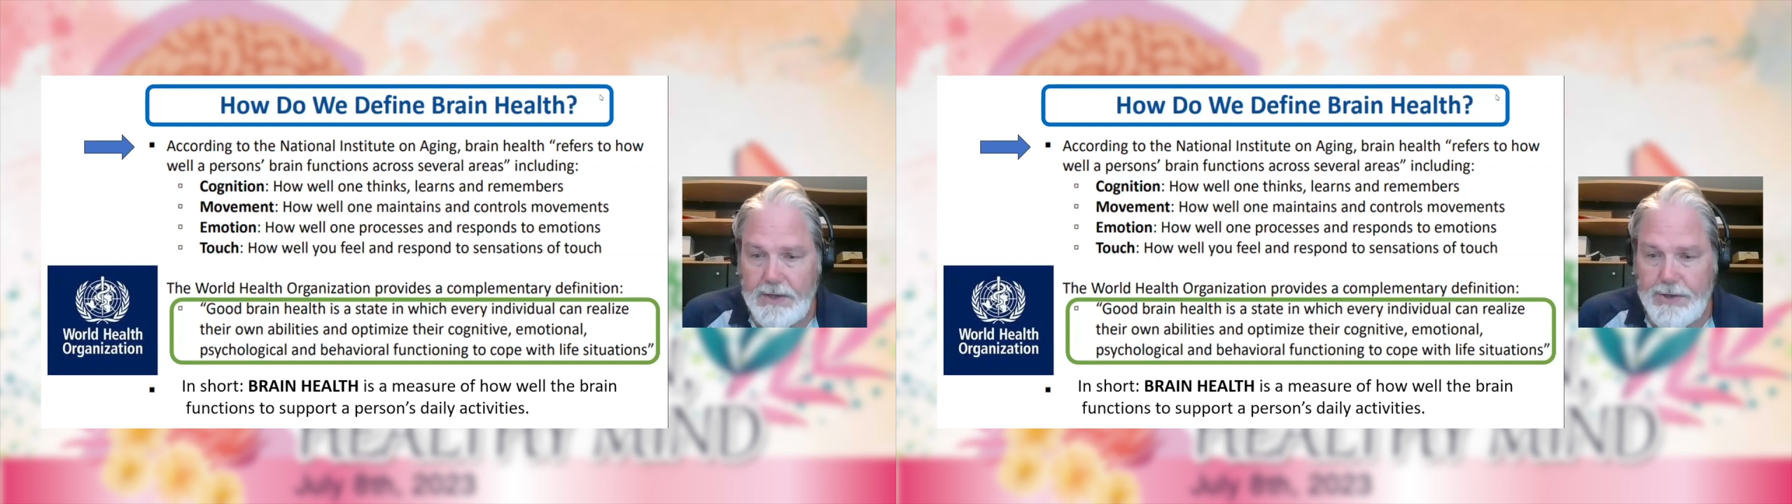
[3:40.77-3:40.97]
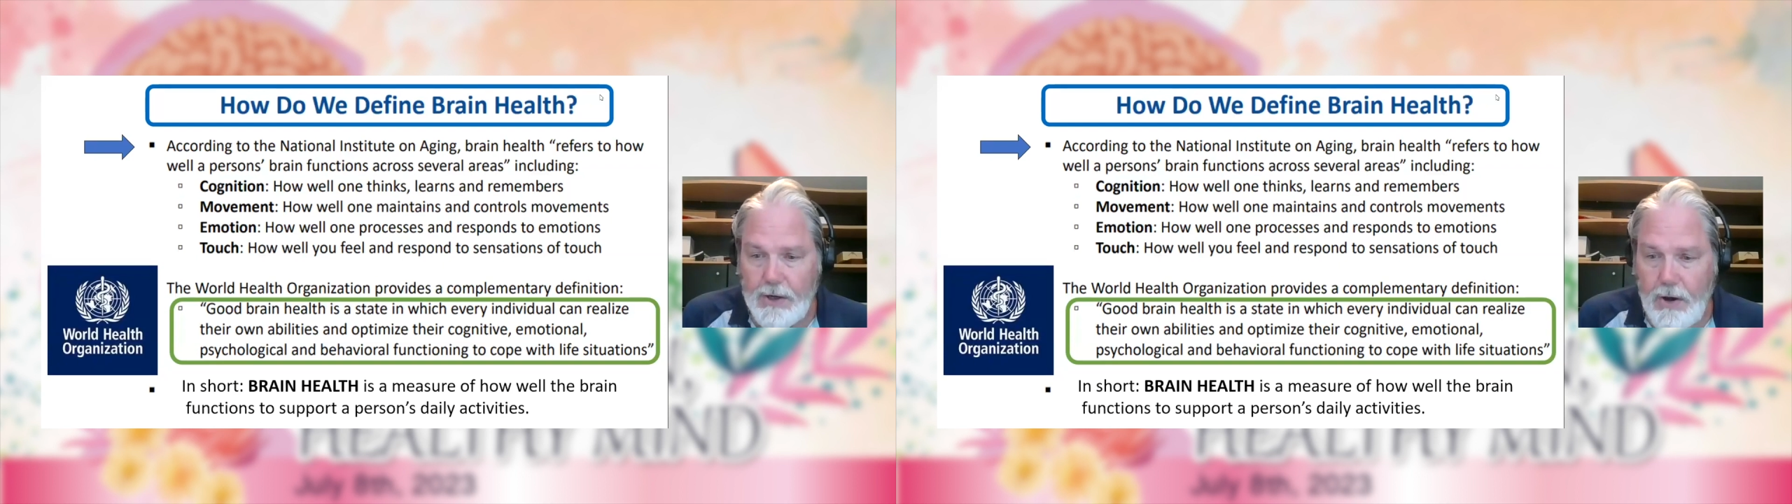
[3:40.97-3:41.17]

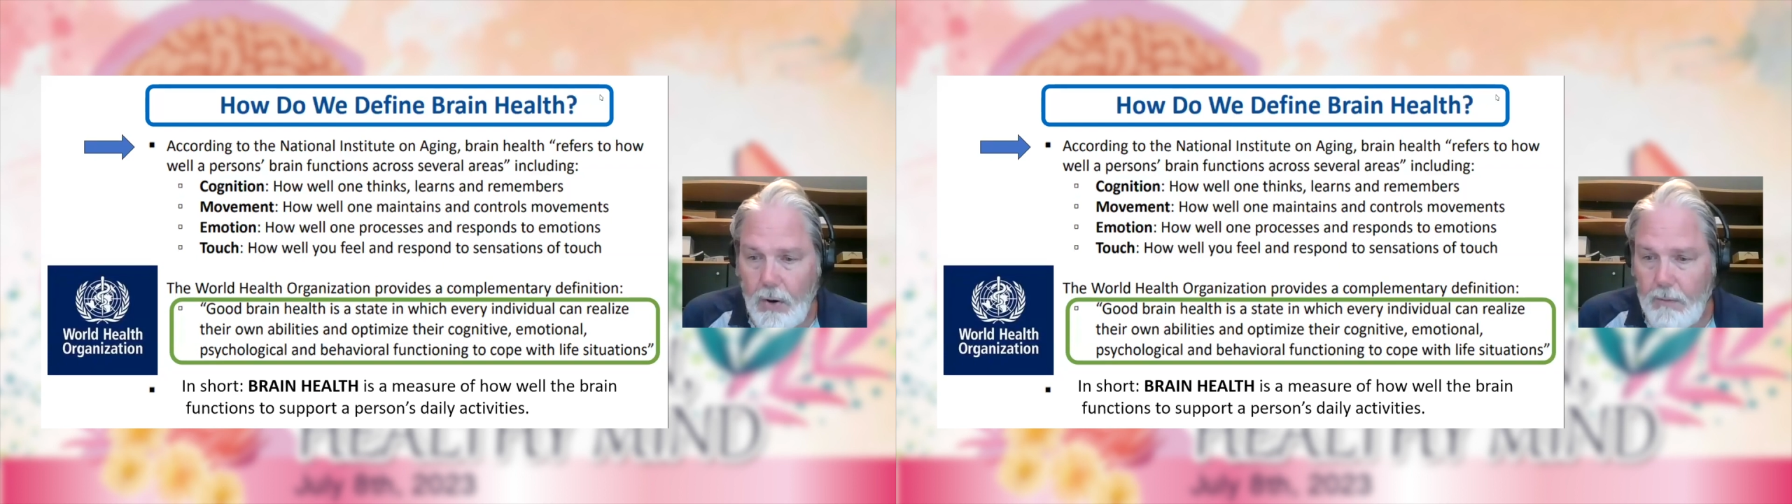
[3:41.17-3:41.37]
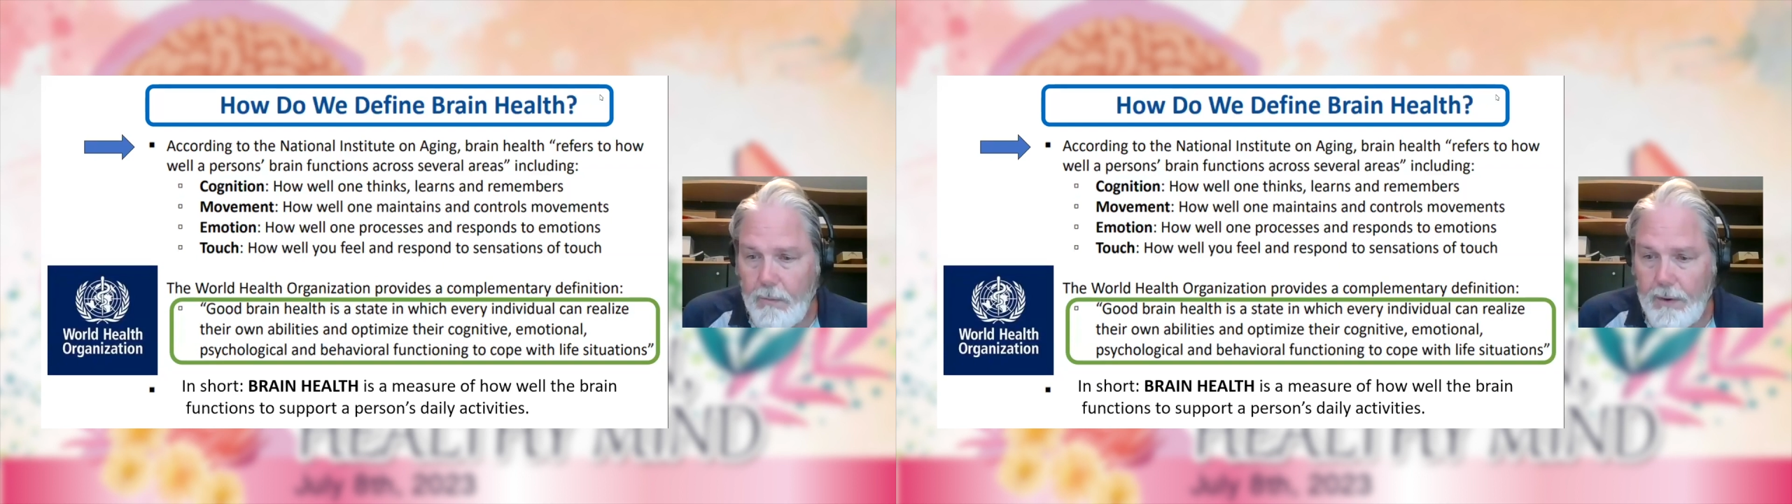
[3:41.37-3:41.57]
to
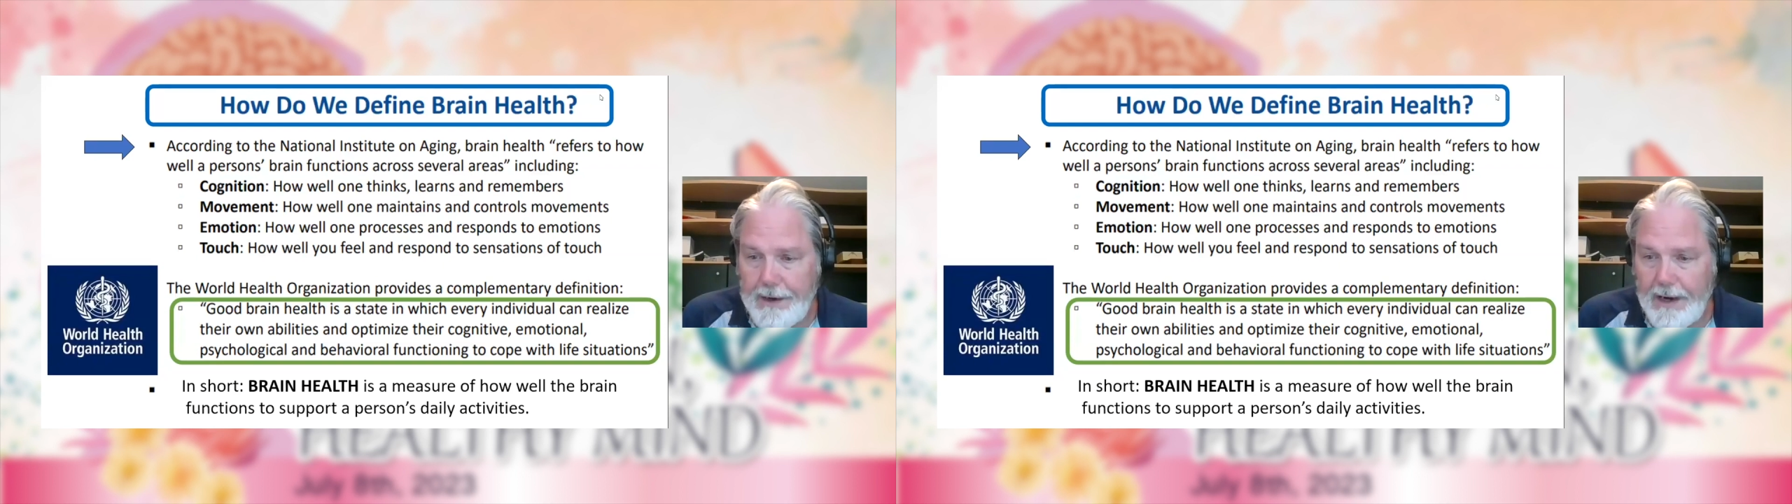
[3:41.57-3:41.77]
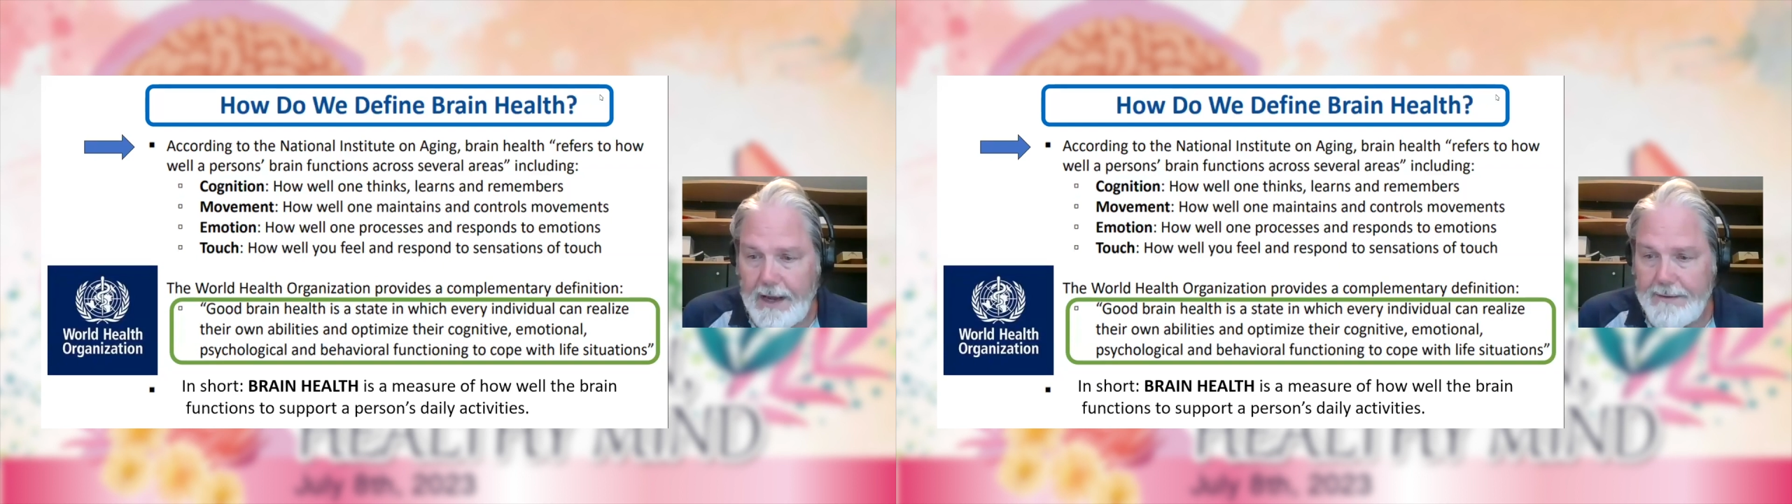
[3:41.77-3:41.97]
cope
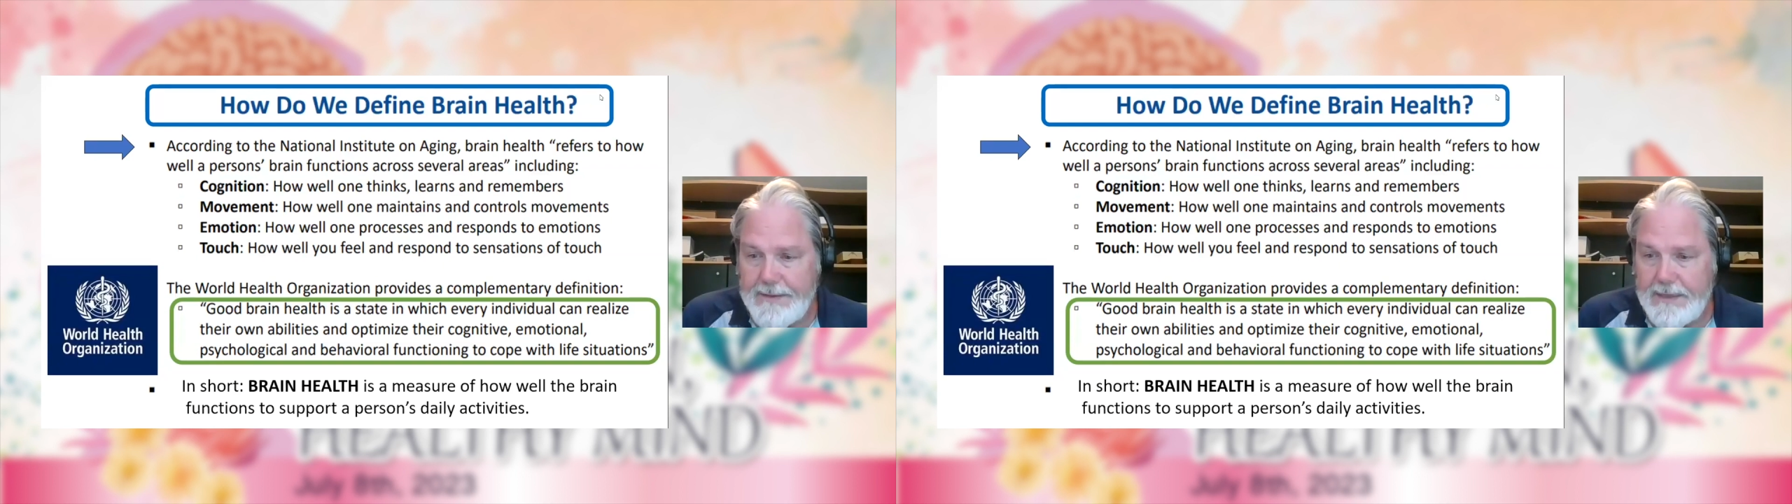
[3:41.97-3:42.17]
with life